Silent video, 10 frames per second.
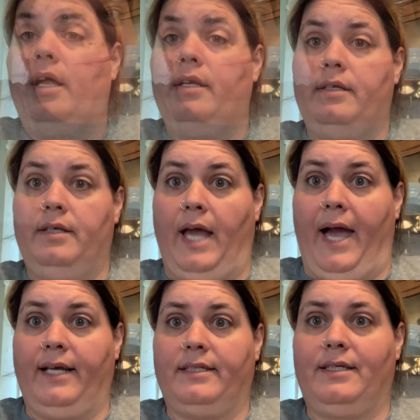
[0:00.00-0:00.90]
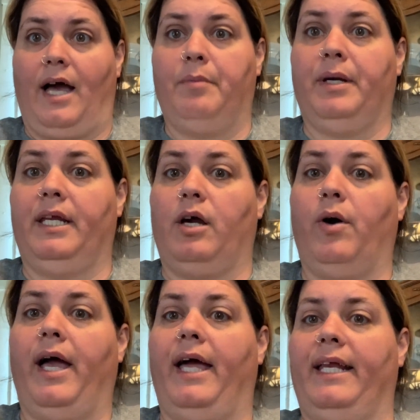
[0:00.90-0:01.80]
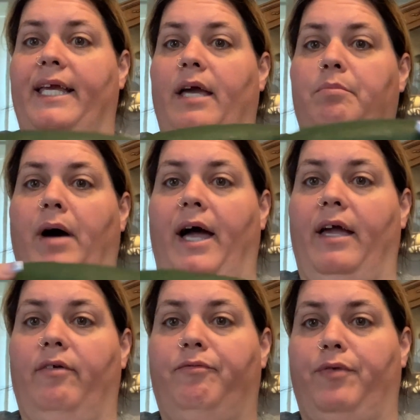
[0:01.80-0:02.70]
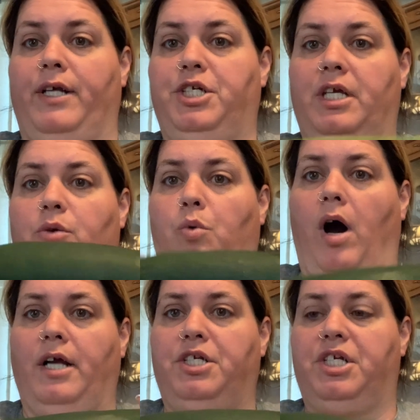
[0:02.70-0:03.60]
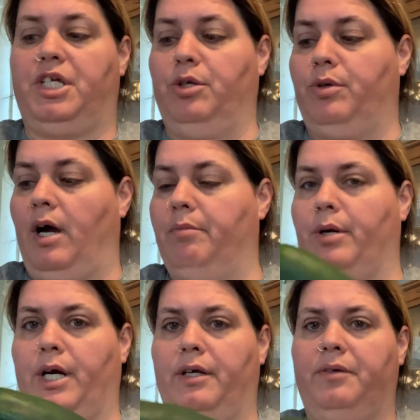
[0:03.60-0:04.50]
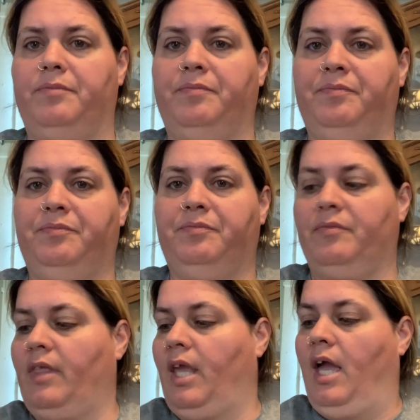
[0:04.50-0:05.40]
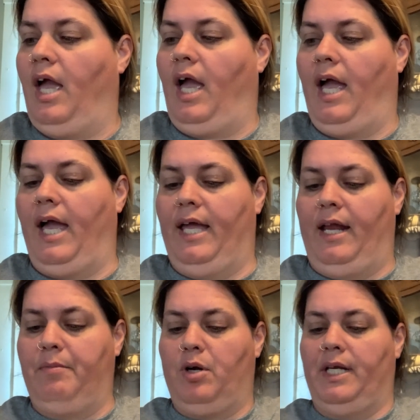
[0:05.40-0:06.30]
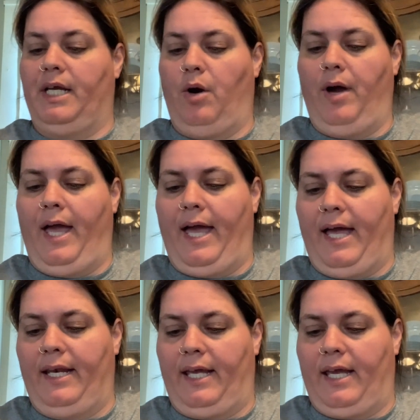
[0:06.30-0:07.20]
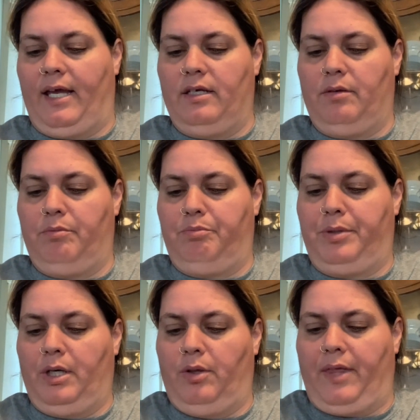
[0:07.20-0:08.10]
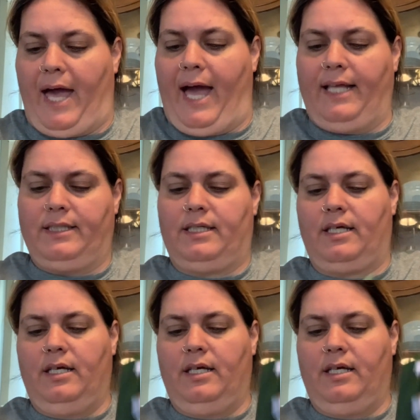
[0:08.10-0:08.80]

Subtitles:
Next, I'm going to go ahead and get my freshly washed cucumber. And I'm going to go ahead and peel that,